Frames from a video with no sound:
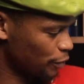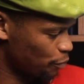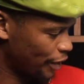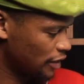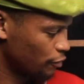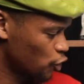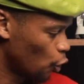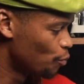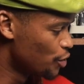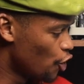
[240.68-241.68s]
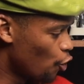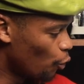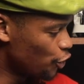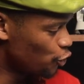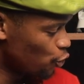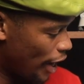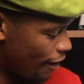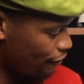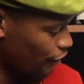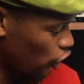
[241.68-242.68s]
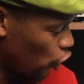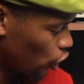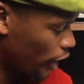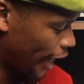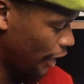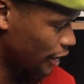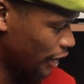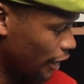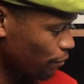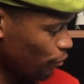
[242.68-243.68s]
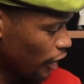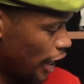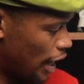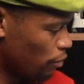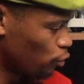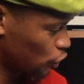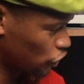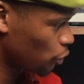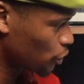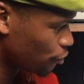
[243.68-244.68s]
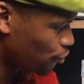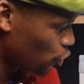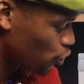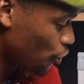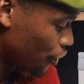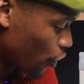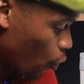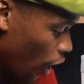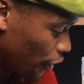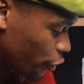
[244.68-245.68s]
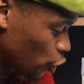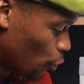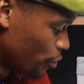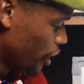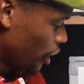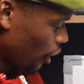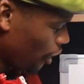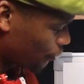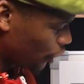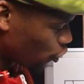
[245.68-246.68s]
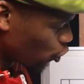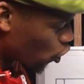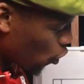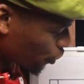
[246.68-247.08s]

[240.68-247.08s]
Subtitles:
perspective. So when you do have a look at it then, we'll start with the 4-2-3-1. So if they do go